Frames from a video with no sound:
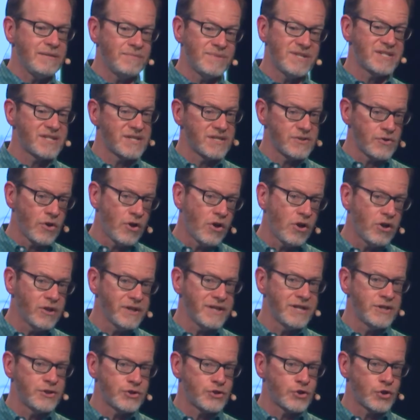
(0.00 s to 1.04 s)
and this is all
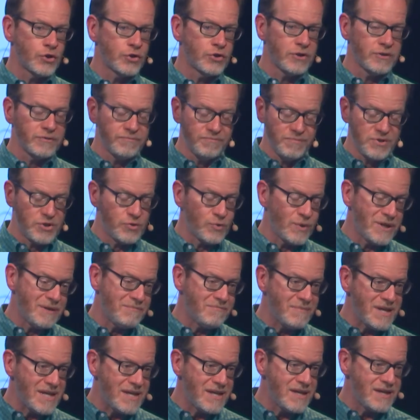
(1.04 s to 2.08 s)
internal between
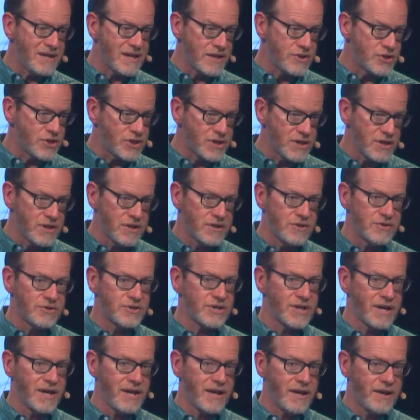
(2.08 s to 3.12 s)
me, engineers,
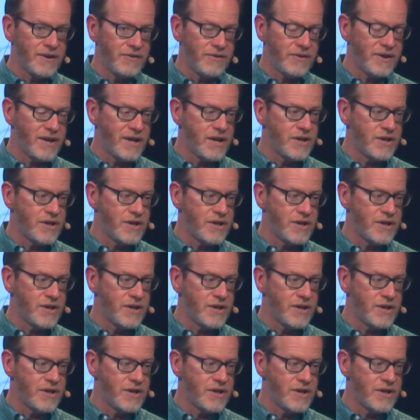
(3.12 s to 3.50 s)
and